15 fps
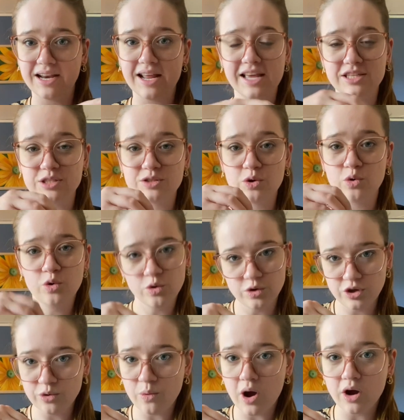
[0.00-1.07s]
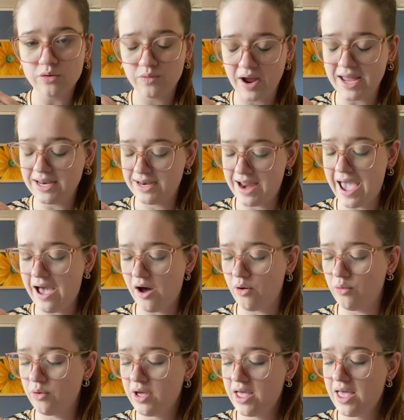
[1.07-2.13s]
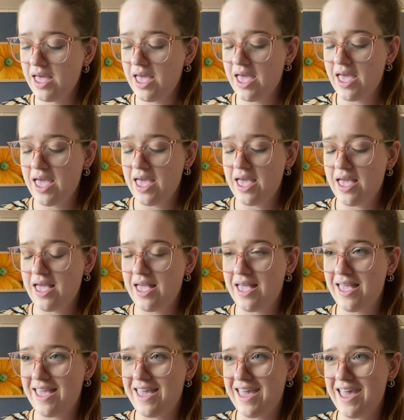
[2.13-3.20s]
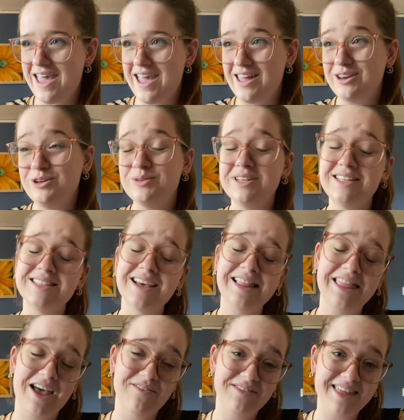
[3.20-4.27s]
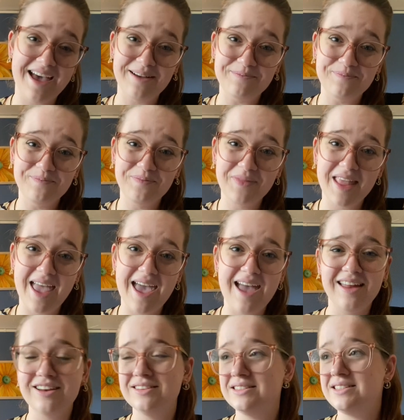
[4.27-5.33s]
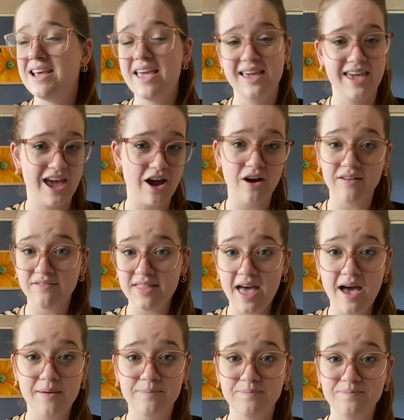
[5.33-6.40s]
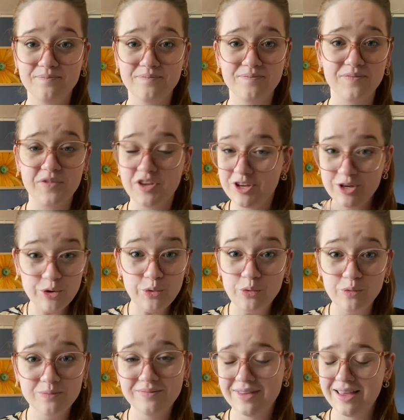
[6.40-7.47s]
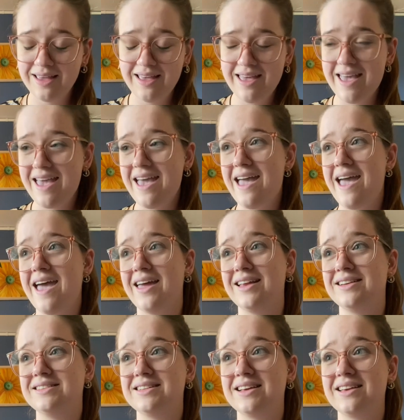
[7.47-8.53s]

It's who you are right now. And you need to love them and take care of them, and